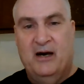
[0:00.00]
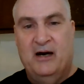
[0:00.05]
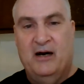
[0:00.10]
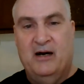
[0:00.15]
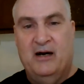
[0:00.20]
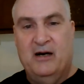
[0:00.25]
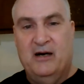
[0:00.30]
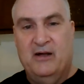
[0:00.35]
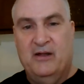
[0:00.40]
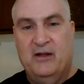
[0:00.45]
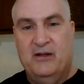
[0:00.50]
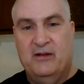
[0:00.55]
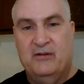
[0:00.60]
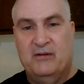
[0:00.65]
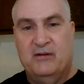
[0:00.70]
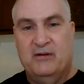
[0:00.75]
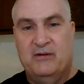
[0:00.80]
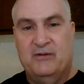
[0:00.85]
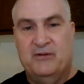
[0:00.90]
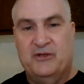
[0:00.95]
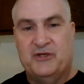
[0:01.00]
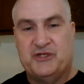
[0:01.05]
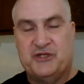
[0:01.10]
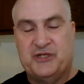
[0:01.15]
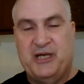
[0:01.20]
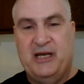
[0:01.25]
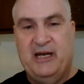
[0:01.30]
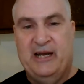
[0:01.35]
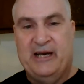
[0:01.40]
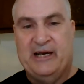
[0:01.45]
The
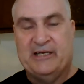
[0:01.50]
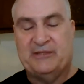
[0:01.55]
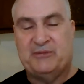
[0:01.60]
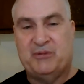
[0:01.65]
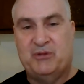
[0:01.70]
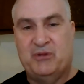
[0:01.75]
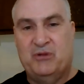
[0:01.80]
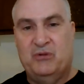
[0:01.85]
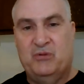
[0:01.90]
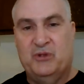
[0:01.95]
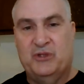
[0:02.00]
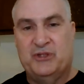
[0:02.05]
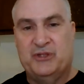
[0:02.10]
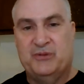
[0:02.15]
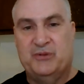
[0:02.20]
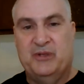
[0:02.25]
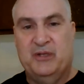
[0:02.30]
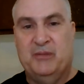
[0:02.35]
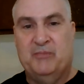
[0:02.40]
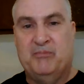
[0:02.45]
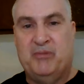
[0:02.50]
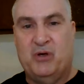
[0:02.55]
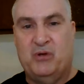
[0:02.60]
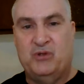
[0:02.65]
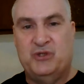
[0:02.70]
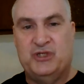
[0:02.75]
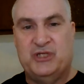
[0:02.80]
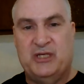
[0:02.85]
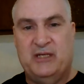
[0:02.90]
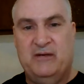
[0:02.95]
state hospital was an
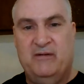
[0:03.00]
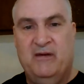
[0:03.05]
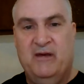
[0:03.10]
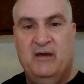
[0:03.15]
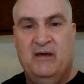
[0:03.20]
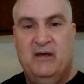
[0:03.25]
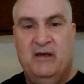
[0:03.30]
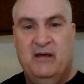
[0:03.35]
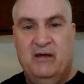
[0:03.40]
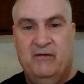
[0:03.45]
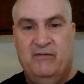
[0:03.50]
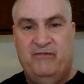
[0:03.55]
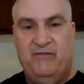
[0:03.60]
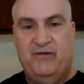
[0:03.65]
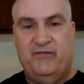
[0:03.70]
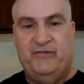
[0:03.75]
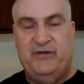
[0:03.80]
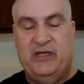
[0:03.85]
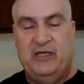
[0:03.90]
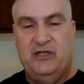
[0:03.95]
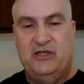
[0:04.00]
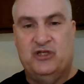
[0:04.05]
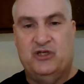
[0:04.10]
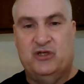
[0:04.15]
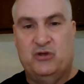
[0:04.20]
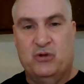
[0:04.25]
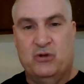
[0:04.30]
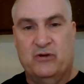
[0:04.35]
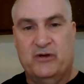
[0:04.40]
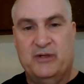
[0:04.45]
imposing
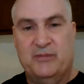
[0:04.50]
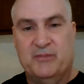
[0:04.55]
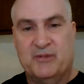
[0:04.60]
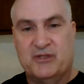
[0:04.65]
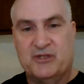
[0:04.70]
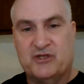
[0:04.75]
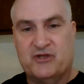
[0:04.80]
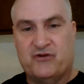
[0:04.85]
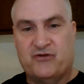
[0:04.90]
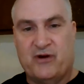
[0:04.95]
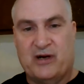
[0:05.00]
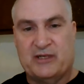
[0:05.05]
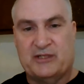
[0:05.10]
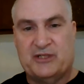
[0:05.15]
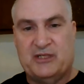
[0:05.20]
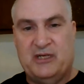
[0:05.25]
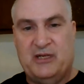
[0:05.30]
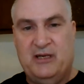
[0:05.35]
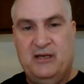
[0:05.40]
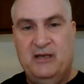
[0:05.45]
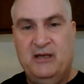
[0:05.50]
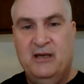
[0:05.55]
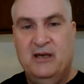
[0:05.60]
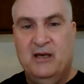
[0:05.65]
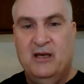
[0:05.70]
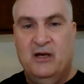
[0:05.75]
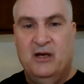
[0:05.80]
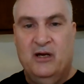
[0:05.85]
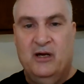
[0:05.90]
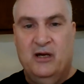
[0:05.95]
15-story monstrosity
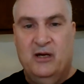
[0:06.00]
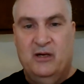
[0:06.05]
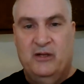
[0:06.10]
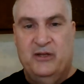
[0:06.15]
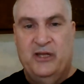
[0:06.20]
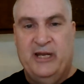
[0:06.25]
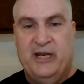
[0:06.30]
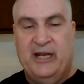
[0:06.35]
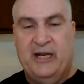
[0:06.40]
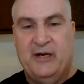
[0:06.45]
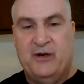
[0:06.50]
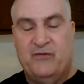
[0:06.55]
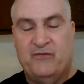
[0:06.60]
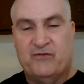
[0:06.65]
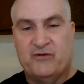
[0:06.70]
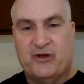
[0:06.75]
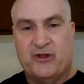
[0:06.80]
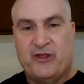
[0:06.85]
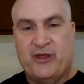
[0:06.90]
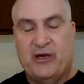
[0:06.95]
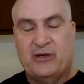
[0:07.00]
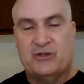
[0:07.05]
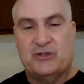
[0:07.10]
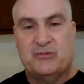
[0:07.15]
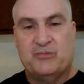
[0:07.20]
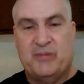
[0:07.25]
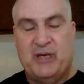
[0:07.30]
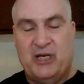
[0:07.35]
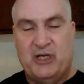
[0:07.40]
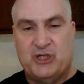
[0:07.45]
that had over
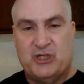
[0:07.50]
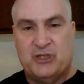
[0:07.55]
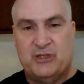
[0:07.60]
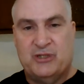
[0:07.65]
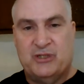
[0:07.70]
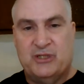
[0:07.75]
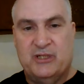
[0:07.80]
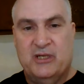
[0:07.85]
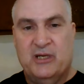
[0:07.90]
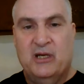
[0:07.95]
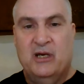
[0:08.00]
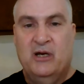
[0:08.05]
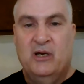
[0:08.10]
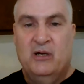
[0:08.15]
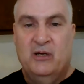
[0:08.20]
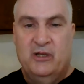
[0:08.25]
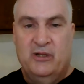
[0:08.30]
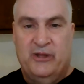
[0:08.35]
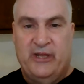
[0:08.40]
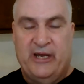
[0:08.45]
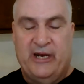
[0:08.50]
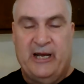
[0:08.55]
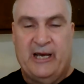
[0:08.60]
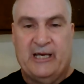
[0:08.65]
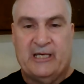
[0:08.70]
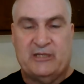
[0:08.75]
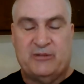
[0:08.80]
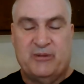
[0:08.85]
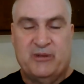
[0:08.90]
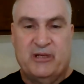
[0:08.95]
1,000 patients. That
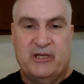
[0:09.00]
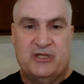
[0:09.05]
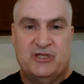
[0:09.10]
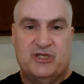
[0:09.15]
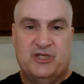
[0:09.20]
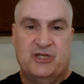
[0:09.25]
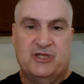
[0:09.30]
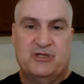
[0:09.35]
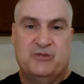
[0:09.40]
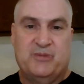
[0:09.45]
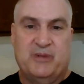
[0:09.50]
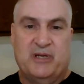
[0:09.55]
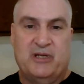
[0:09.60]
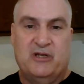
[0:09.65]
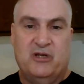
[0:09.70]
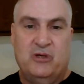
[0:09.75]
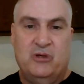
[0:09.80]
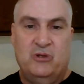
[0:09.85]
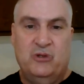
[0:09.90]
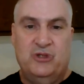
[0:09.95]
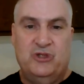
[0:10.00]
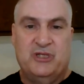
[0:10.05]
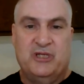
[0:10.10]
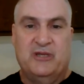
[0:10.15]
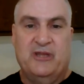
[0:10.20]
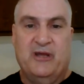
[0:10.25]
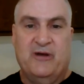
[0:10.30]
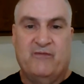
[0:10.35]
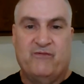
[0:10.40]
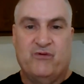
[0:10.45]
hospital has since been closed,
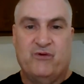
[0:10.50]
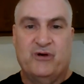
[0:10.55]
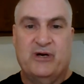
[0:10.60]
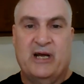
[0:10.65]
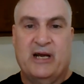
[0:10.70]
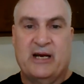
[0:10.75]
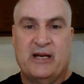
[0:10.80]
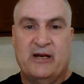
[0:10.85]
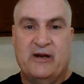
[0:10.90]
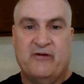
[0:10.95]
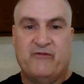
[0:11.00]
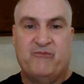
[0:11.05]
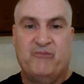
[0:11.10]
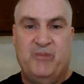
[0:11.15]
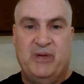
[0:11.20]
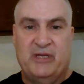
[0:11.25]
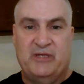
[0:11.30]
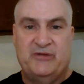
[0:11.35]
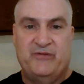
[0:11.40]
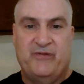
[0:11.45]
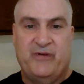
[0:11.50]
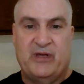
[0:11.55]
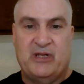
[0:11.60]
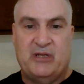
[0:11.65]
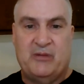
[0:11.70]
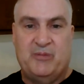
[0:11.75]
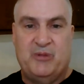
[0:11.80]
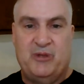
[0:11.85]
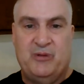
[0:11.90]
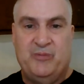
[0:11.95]
and therefore not enough beds
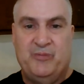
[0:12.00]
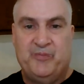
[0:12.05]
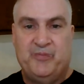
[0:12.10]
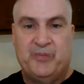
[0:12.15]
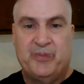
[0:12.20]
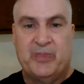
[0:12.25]
available,